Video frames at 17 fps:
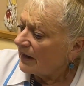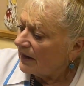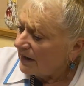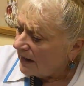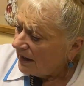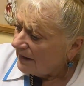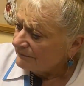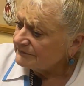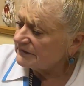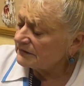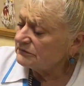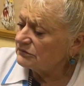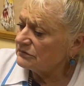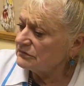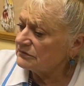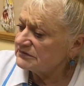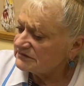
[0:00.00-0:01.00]
After
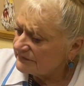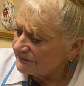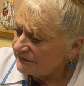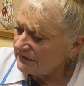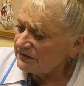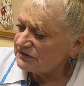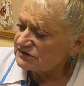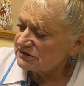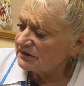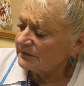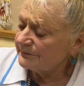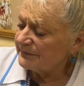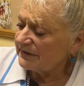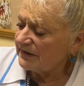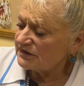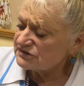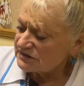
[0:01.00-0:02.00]
the finishing
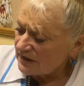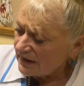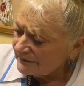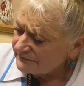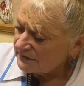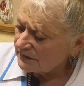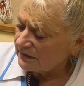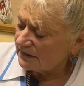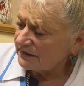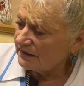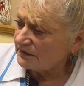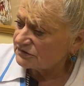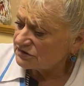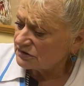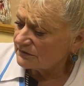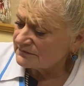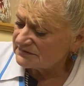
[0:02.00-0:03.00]
operation, after
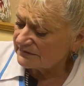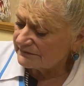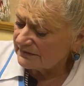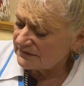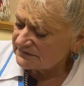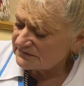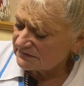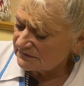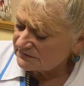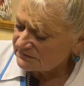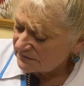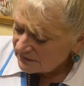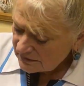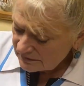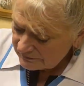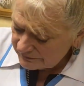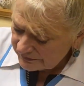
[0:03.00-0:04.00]
correction of the vessels,
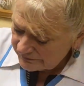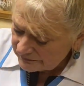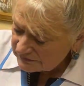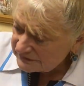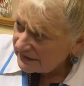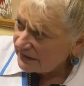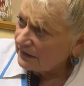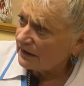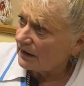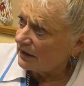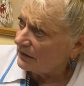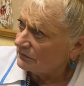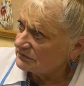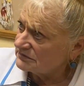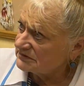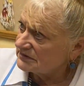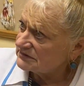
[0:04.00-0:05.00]
we will take
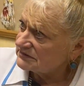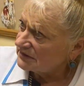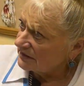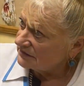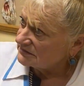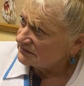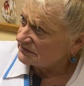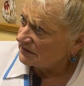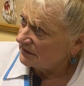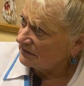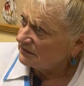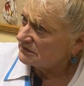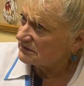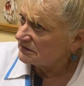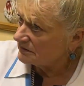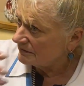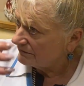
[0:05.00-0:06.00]
out the threads
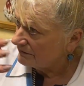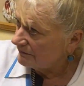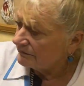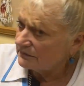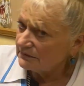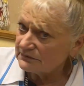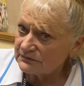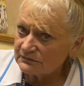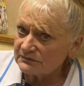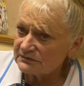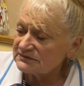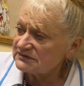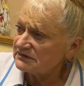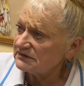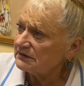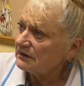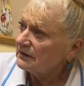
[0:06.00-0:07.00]
and we will
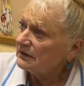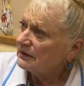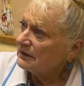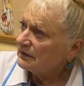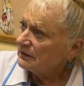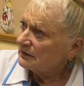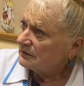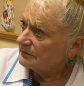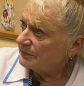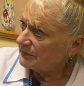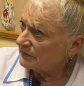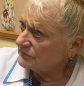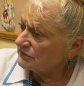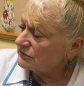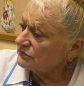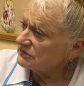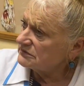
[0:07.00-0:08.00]

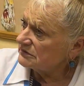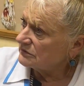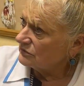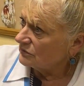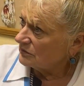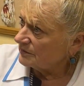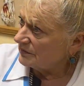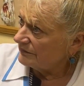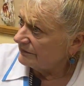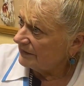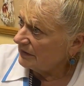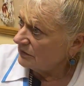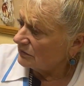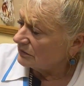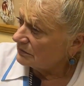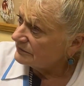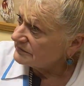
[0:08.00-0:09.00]
produce the normal way
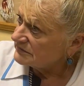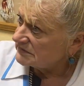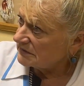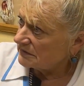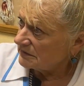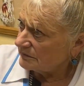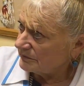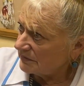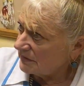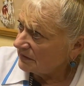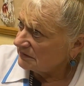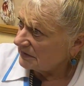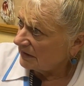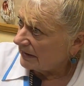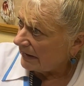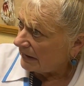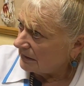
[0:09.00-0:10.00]
of the blood
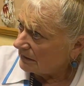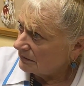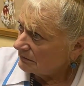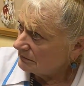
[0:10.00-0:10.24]
again.